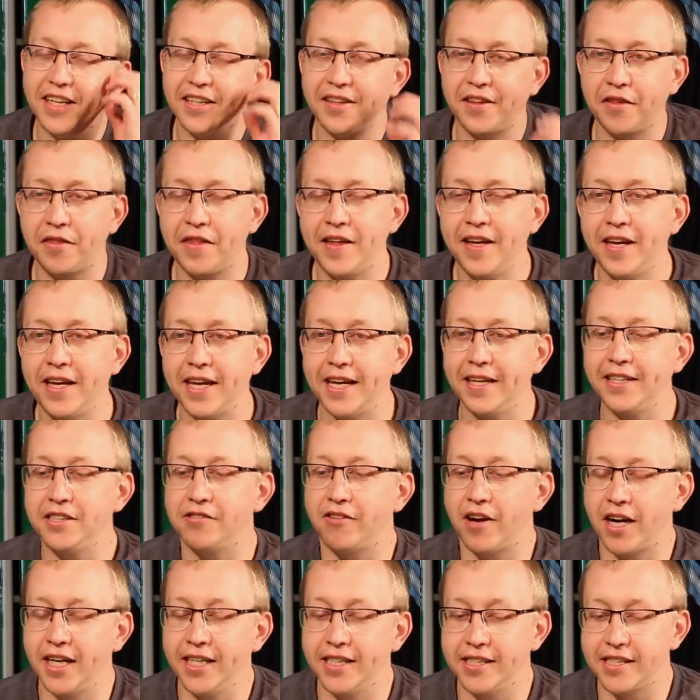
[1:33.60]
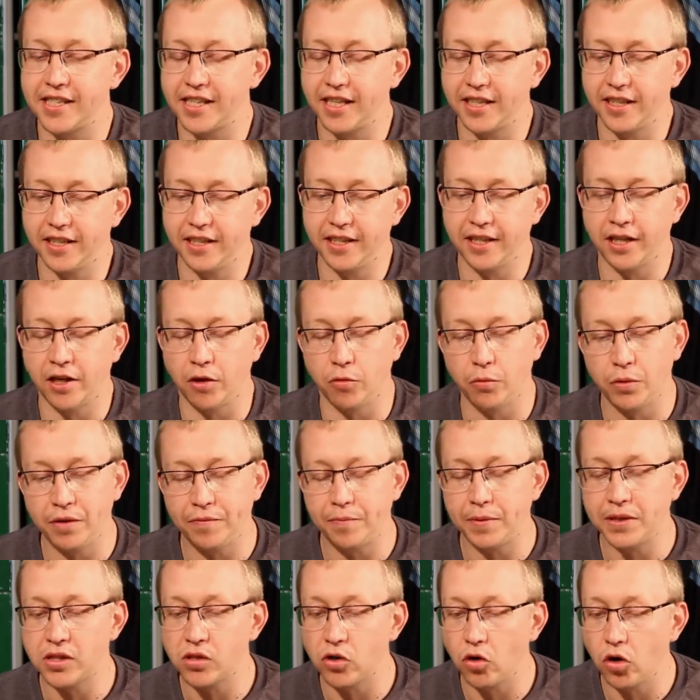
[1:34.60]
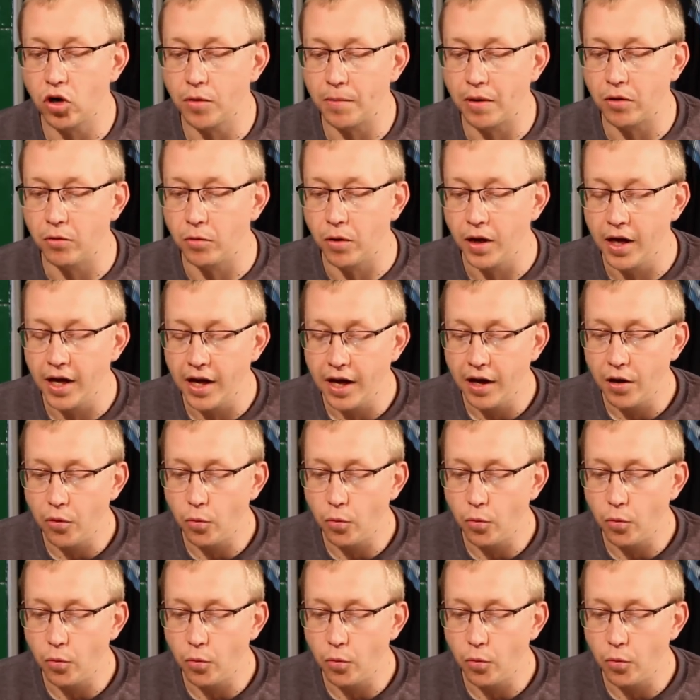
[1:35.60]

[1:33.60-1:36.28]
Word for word: the thing is, right? you know, we've been talking about